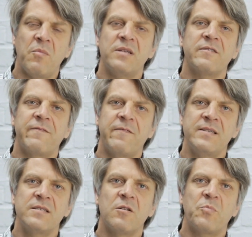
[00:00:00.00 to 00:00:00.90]
measure
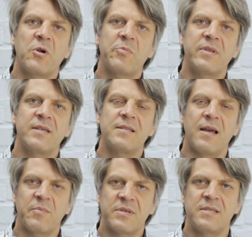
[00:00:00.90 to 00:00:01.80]
physical properties
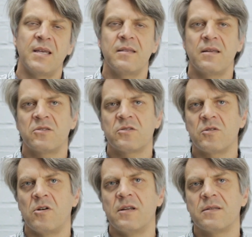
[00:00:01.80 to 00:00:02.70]
like percentage
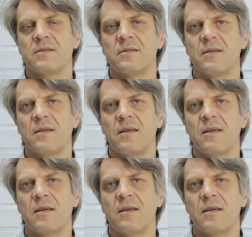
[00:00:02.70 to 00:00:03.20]
solids